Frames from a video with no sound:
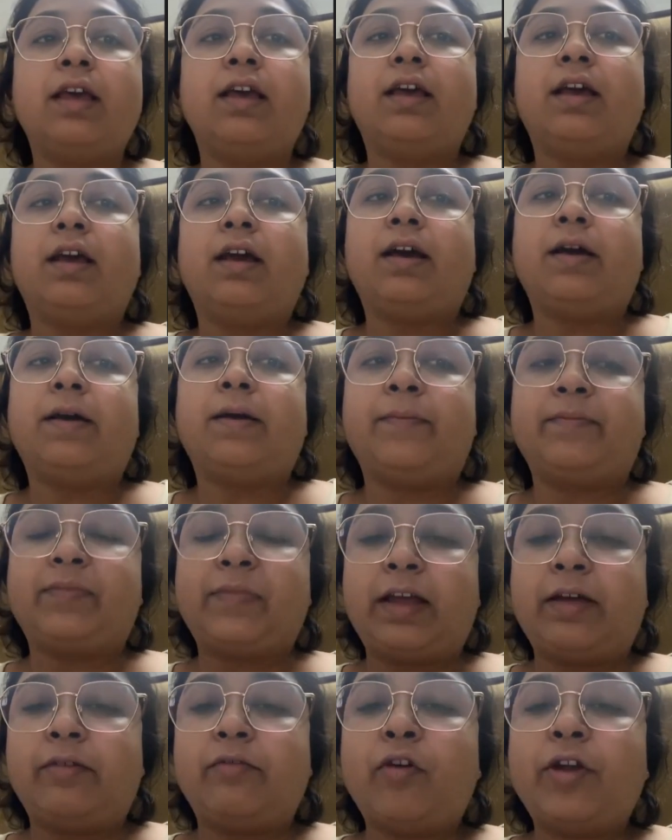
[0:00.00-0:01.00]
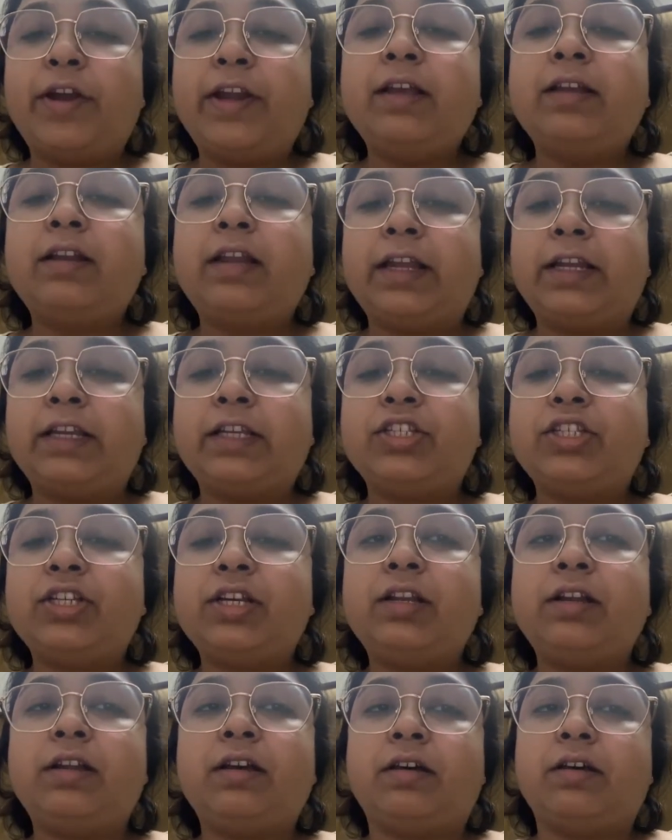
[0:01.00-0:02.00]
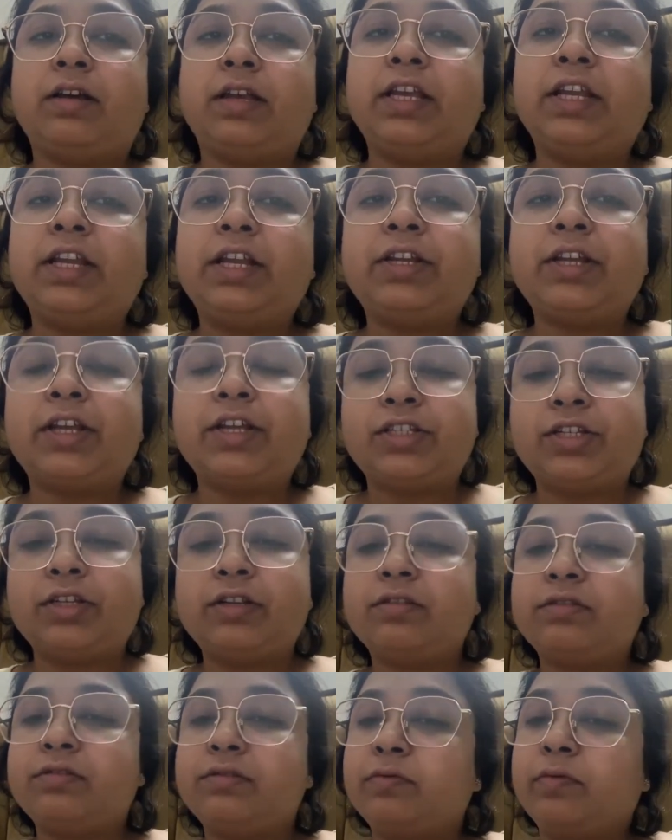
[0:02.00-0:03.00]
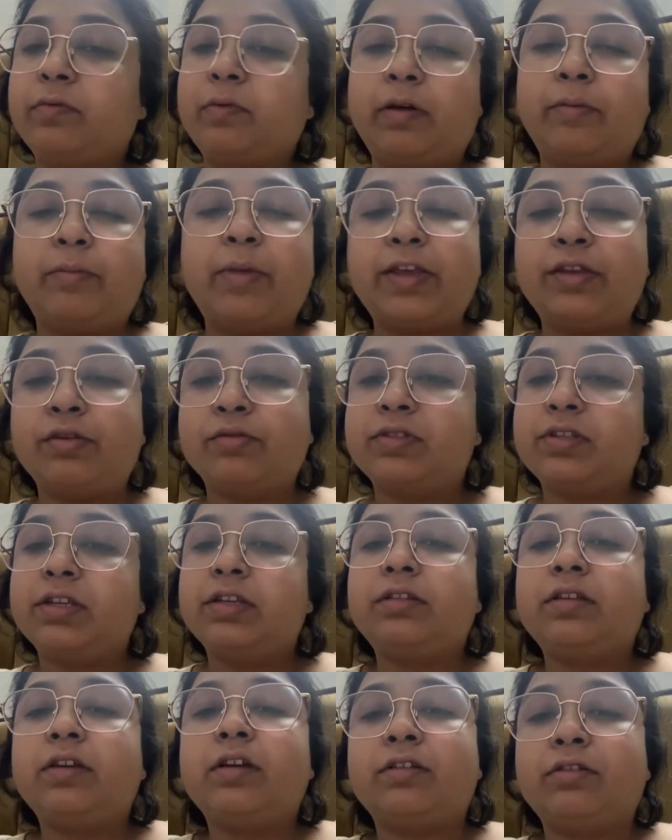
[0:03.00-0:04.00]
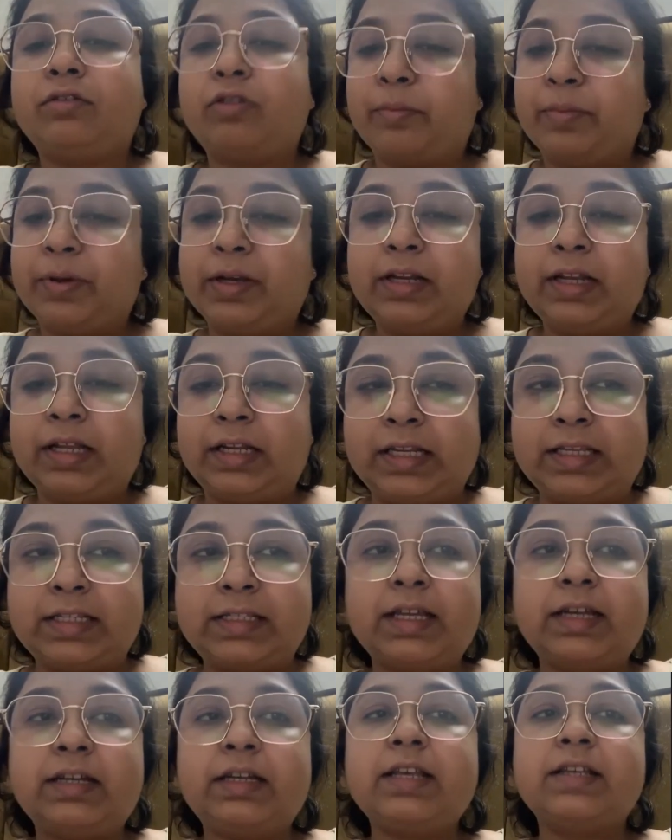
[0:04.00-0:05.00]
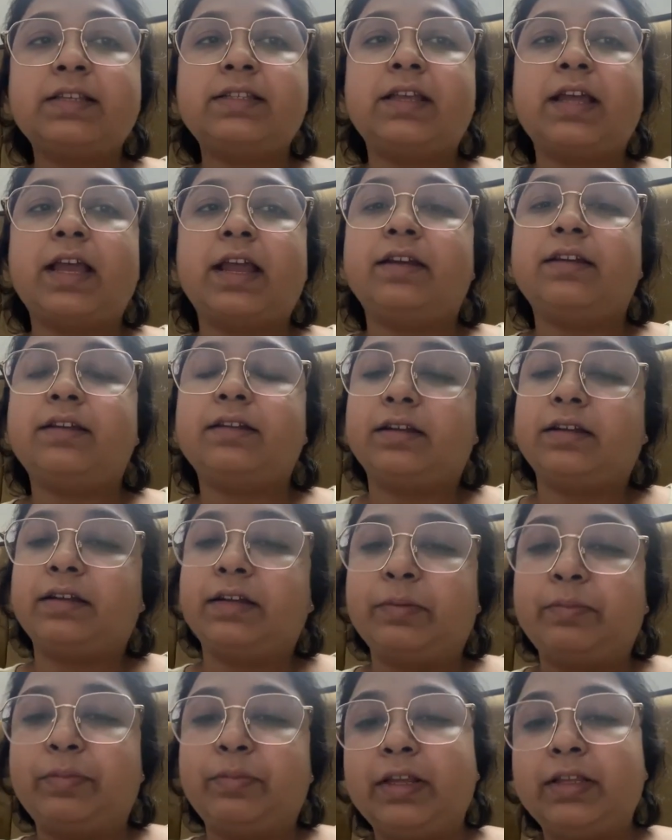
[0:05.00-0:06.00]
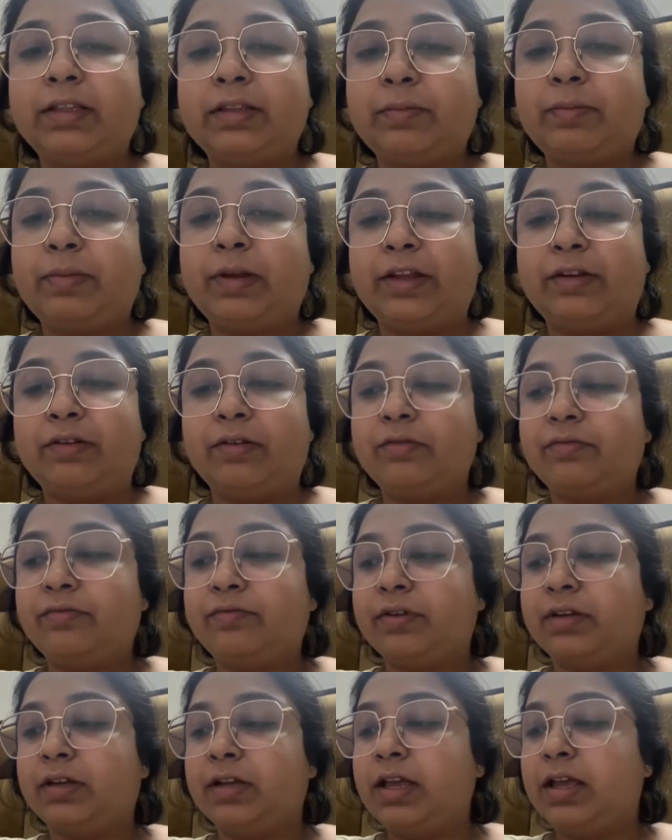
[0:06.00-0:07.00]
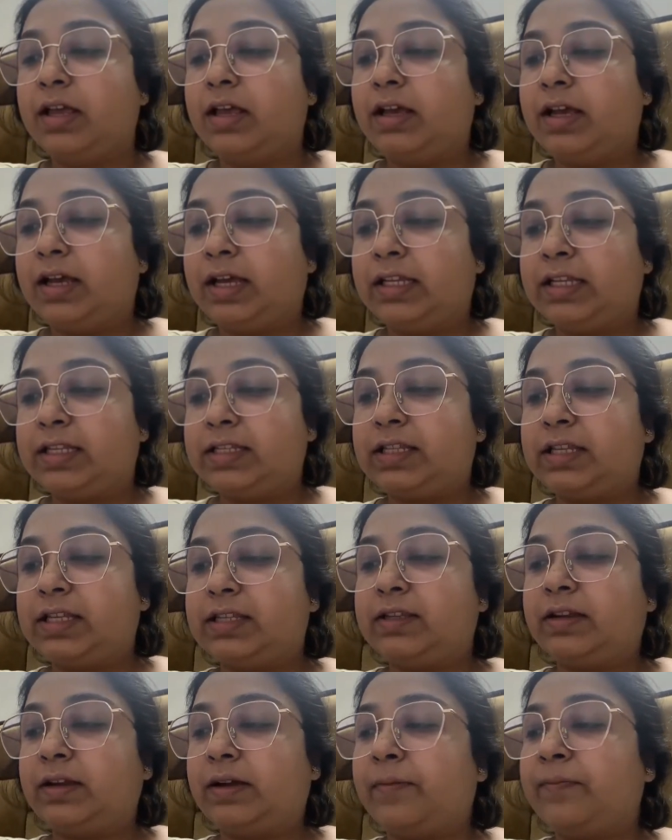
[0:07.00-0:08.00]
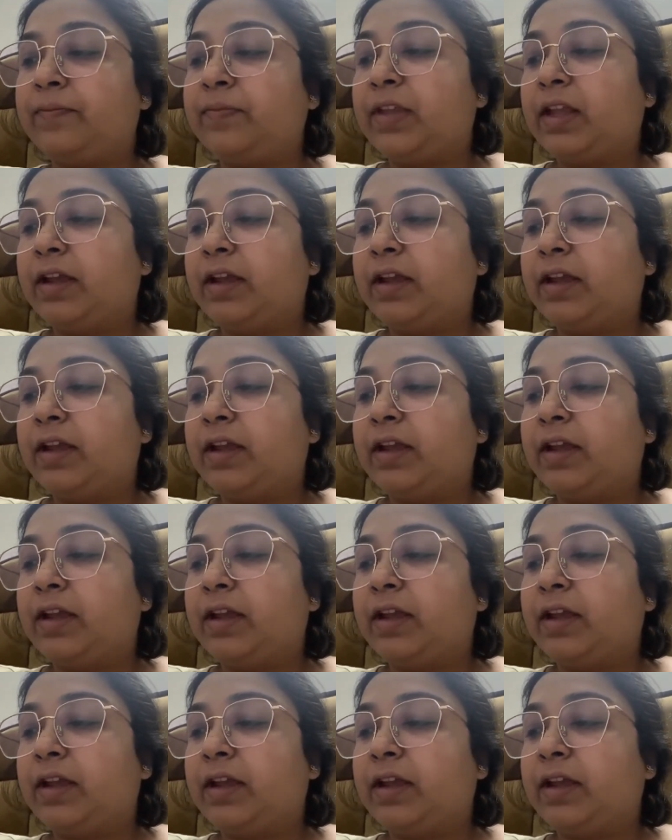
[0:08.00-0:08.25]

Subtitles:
Avoiding laryngeal irritation by using the topical anesthetics, and deepening the plane of anesthesia.